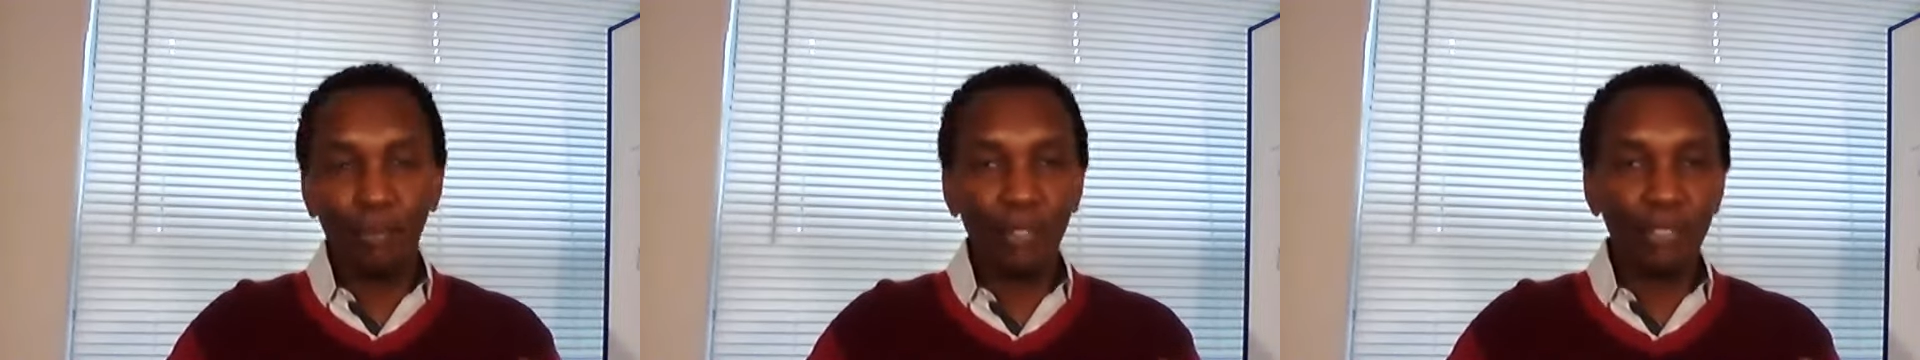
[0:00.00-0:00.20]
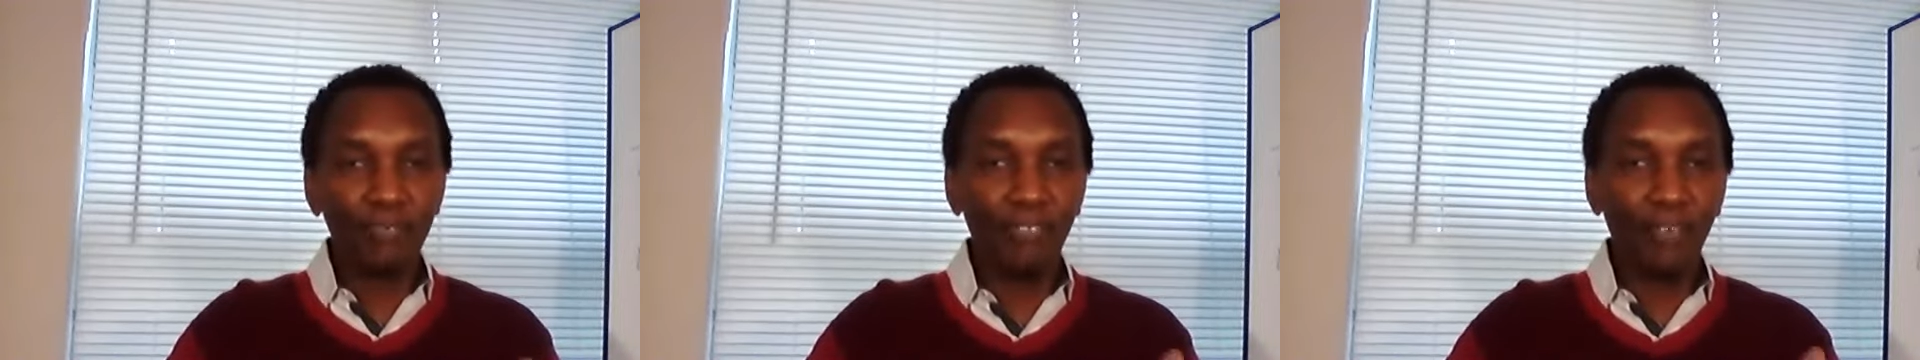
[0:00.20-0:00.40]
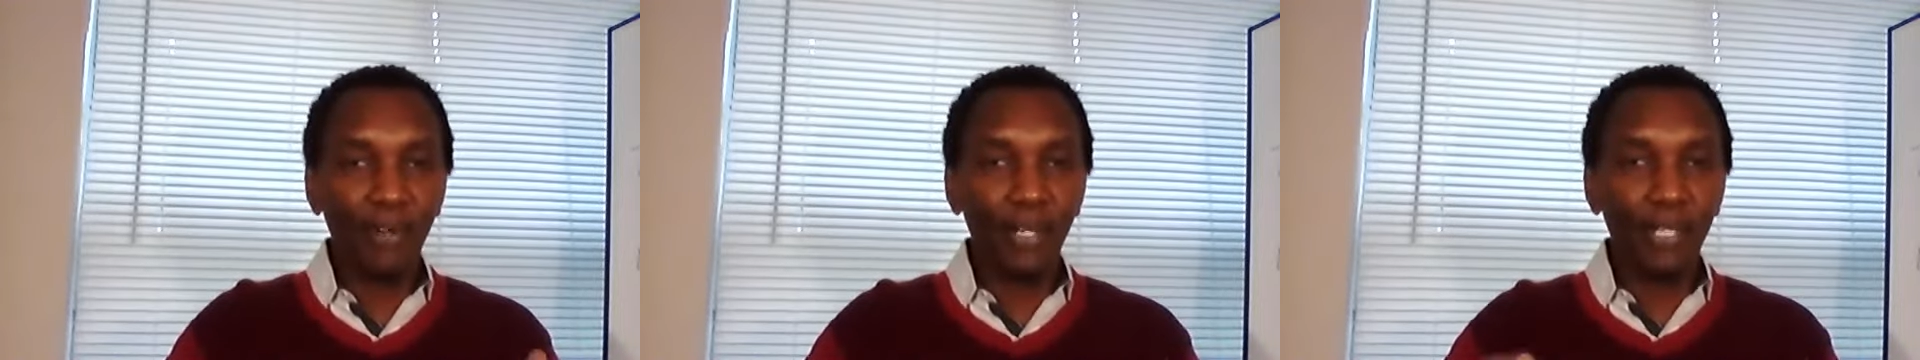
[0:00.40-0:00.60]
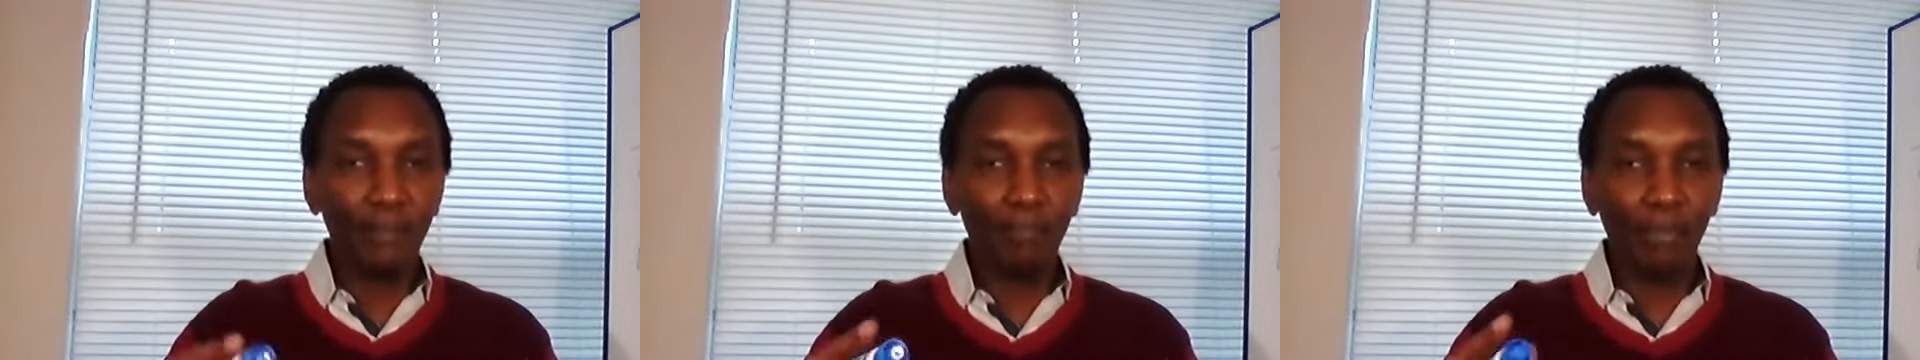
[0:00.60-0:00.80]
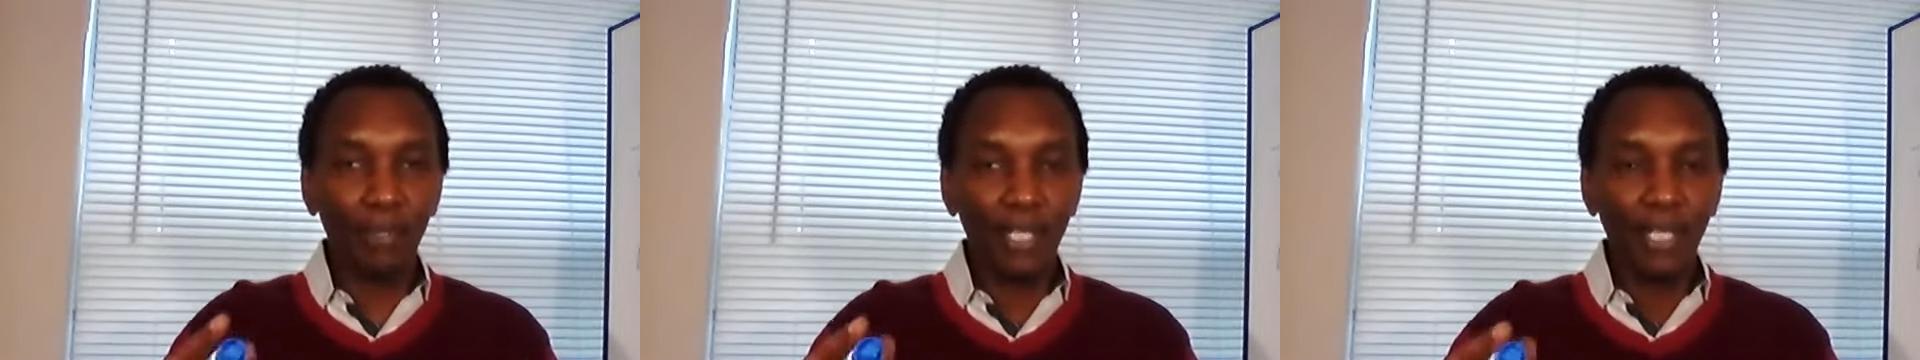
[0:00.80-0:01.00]
for
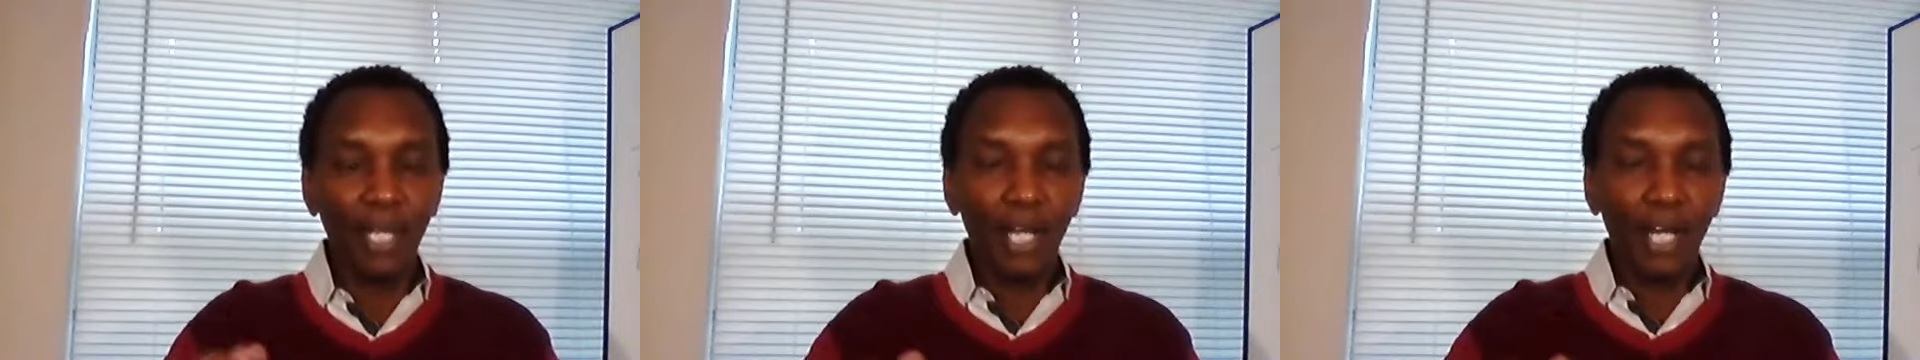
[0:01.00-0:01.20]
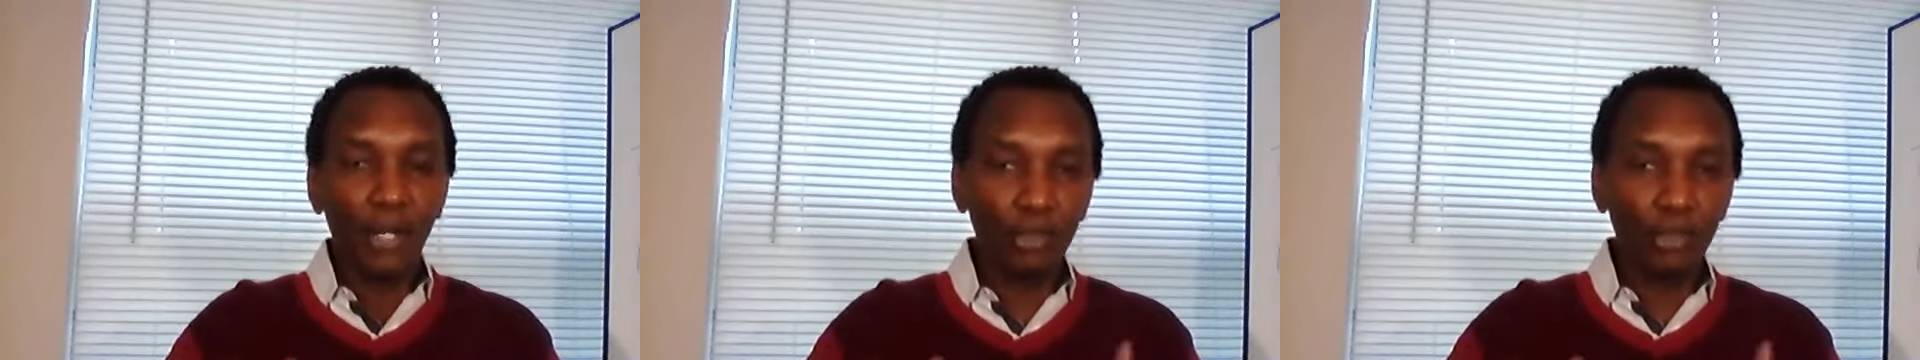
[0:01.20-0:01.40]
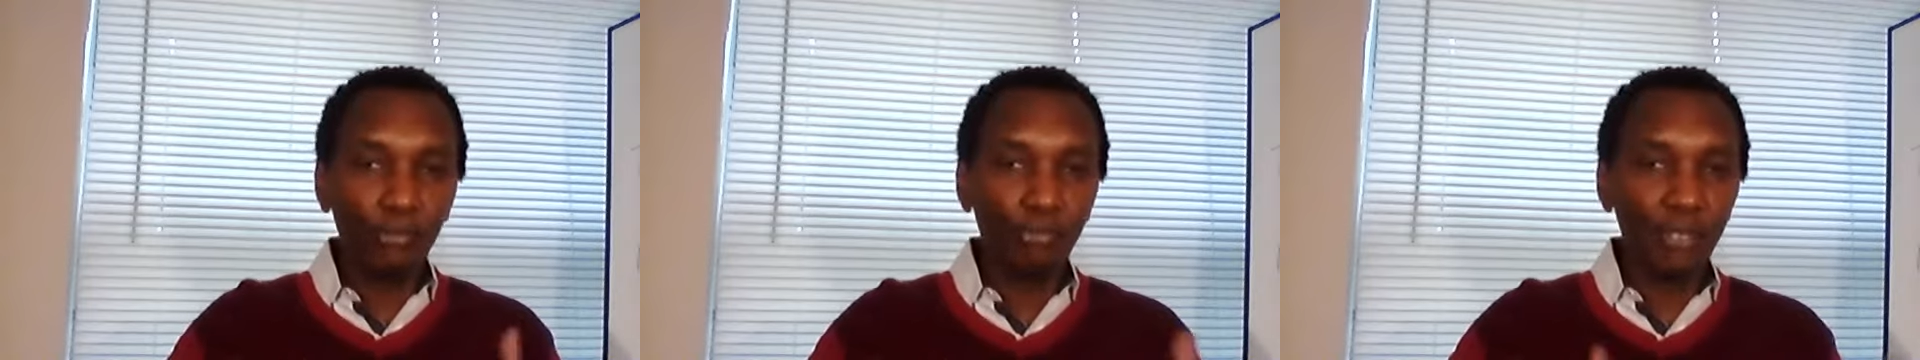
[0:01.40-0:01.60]
anybody who would